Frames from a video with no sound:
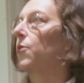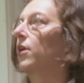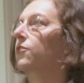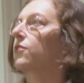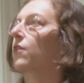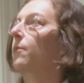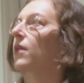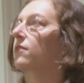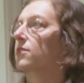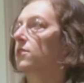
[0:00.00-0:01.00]
the relative
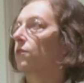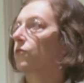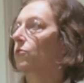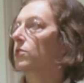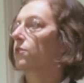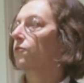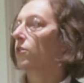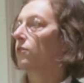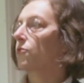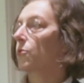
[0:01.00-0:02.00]
abundance of those
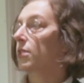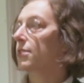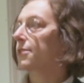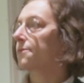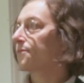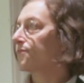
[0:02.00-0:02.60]
different reads.